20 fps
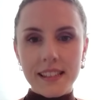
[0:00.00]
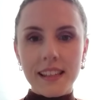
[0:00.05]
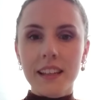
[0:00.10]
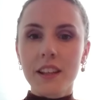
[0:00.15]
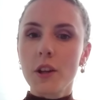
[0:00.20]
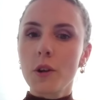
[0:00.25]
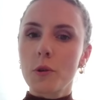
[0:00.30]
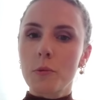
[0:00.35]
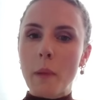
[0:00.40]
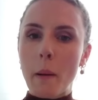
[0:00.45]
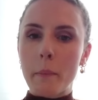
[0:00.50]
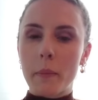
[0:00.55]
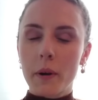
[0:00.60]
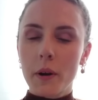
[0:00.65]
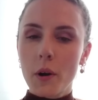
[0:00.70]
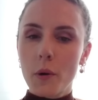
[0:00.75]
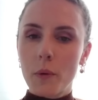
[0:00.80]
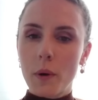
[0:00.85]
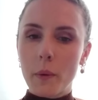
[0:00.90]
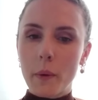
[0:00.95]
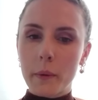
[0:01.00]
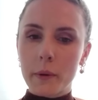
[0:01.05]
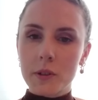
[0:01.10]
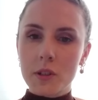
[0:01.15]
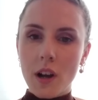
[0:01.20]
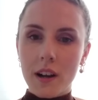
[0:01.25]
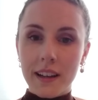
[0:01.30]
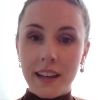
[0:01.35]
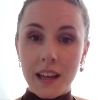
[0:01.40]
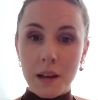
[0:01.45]
can you remember what we were
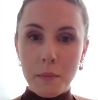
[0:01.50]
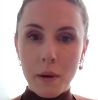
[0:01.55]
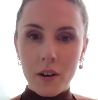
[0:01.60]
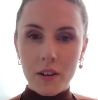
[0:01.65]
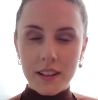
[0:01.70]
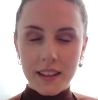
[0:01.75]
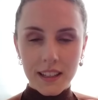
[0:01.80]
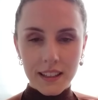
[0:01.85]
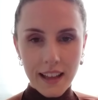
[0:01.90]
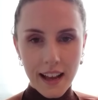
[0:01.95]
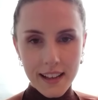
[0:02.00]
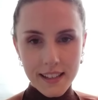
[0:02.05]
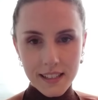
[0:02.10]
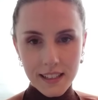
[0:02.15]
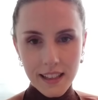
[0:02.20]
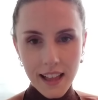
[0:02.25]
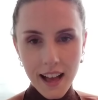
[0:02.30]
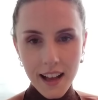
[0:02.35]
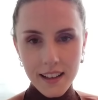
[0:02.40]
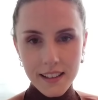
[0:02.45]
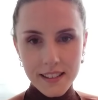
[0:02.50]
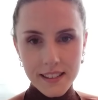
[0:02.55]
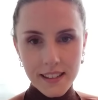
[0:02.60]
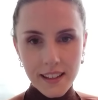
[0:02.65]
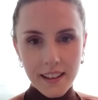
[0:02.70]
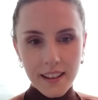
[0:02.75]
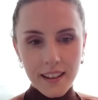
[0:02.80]
talking about in the last class?